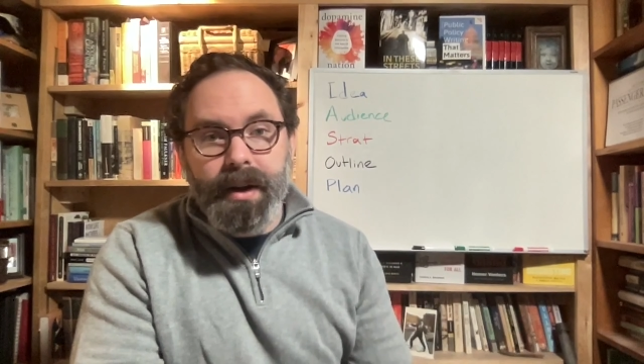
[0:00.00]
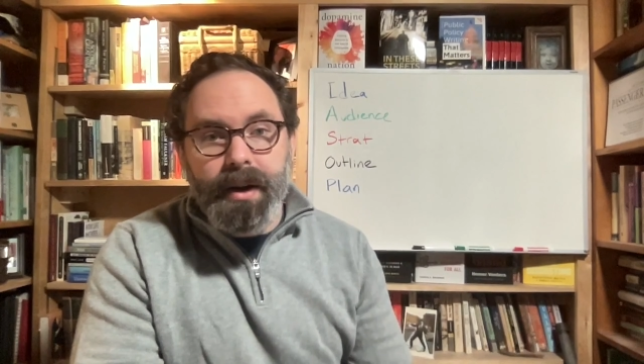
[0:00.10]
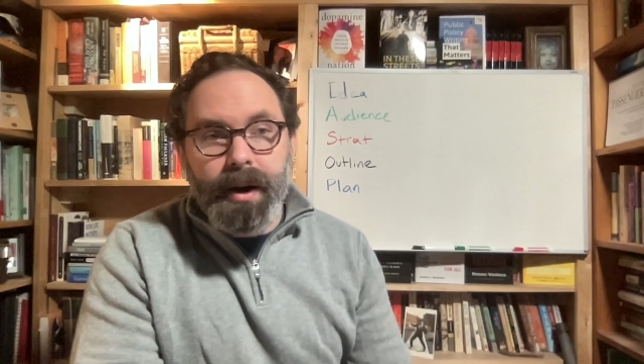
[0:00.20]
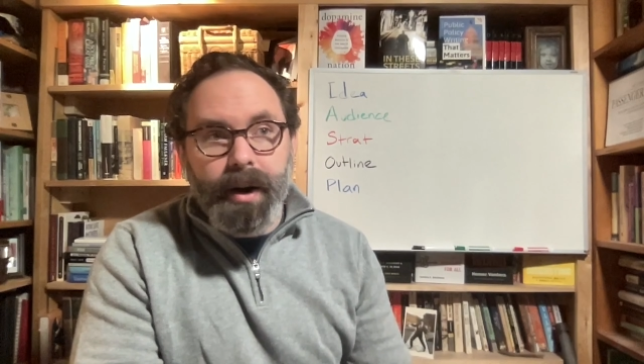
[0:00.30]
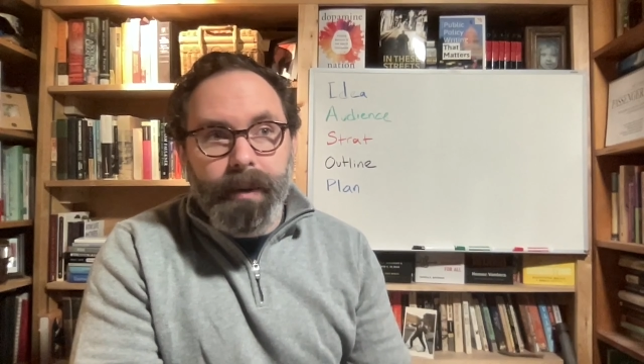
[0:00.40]

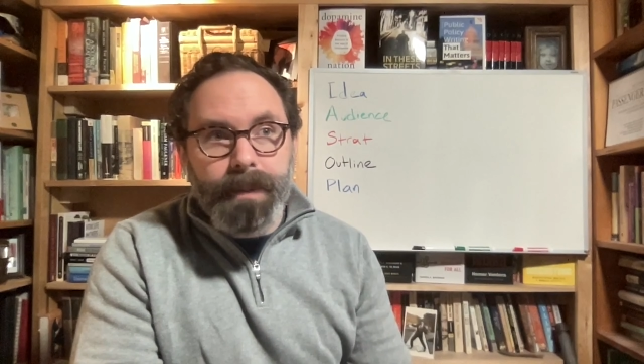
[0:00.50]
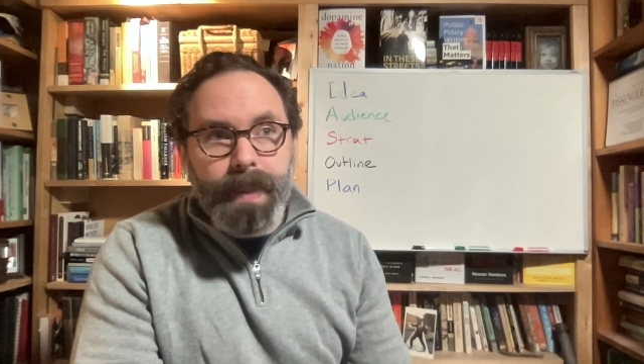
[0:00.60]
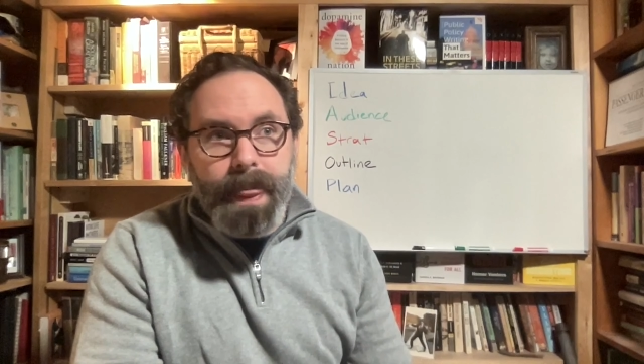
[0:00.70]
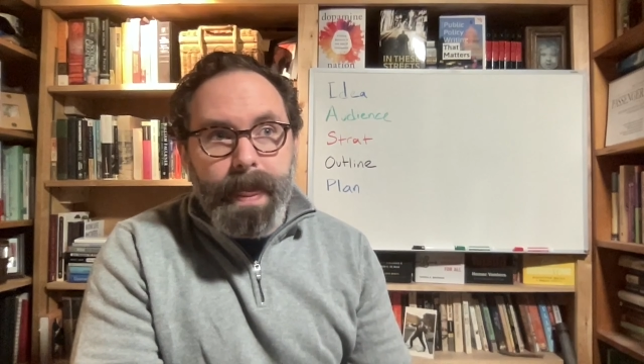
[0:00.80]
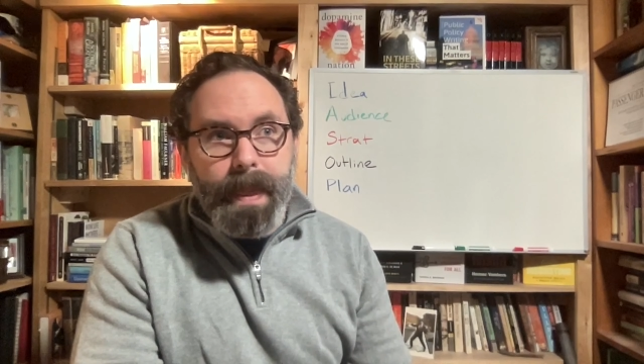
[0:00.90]
And
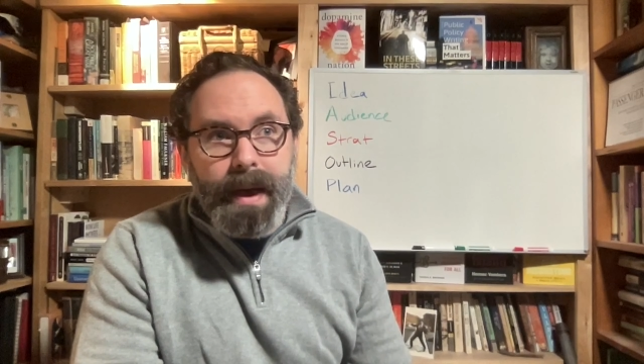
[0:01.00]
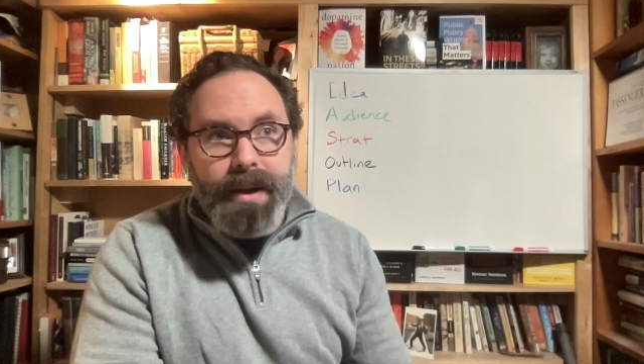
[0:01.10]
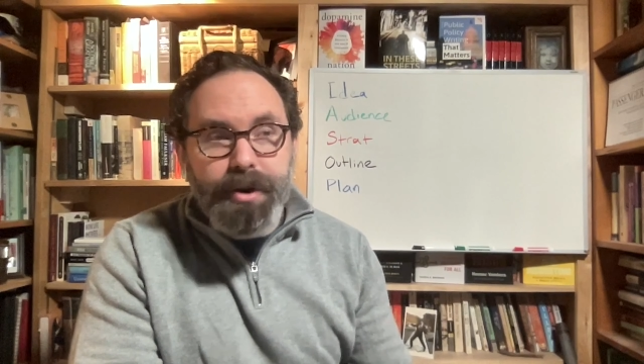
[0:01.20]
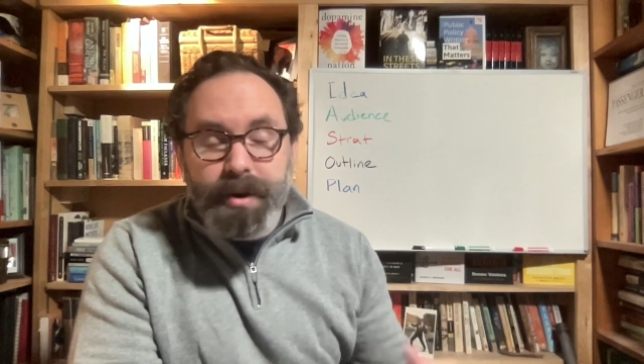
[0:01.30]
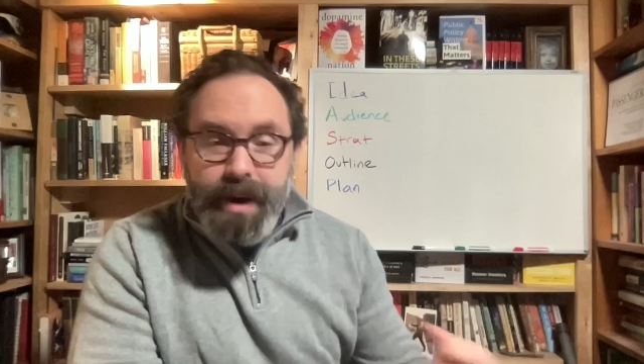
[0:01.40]

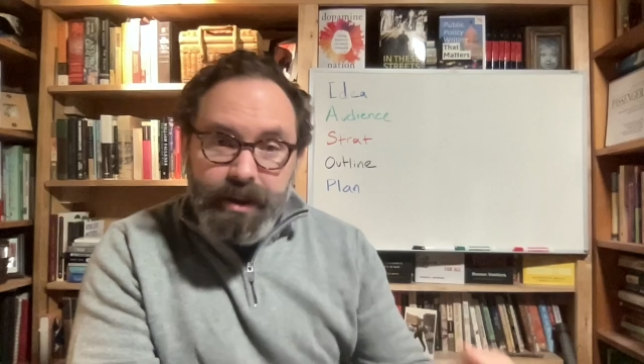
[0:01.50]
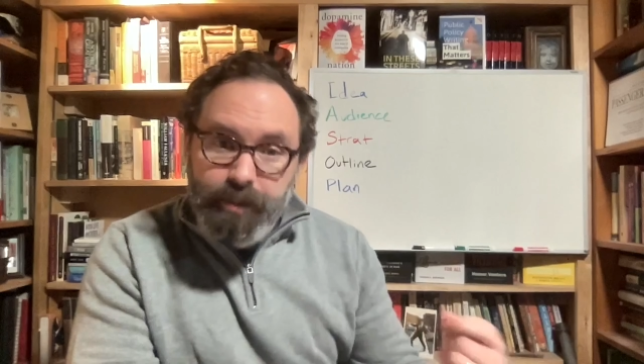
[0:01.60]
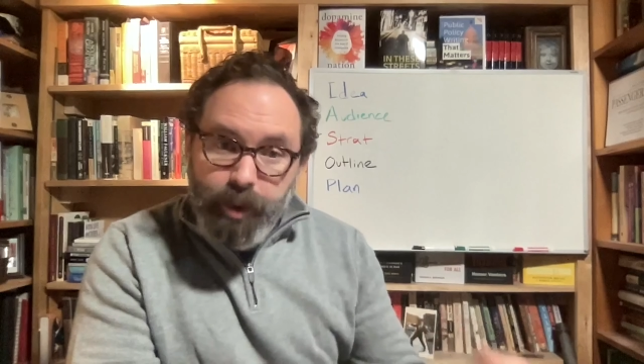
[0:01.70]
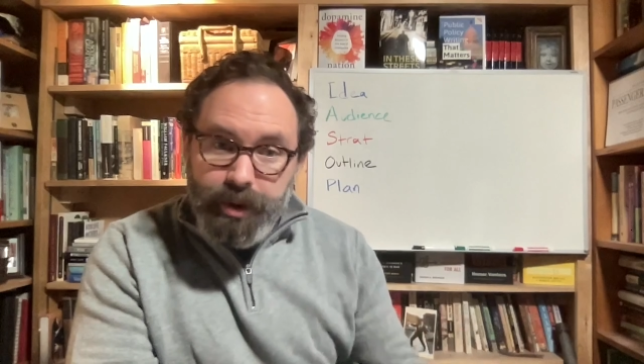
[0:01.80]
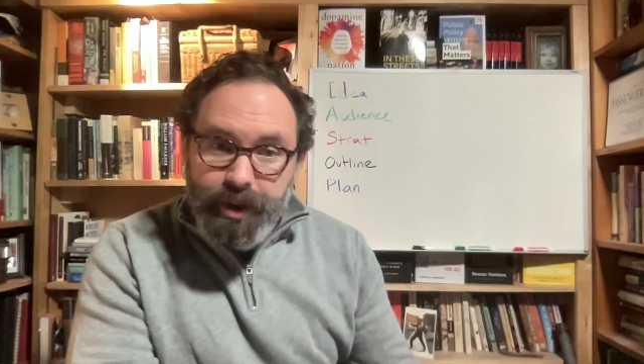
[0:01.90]
you can make
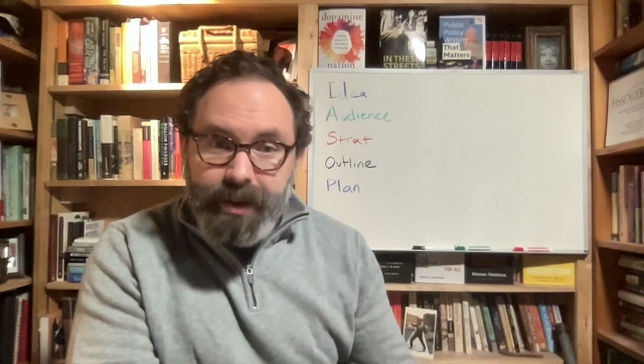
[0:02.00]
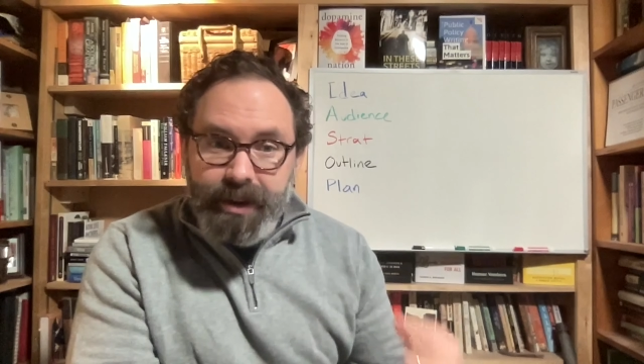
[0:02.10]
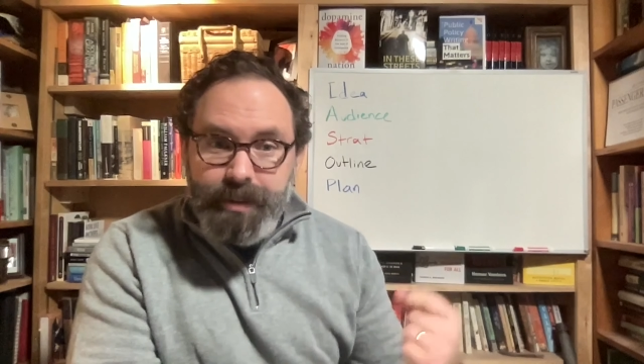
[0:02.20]
them more likely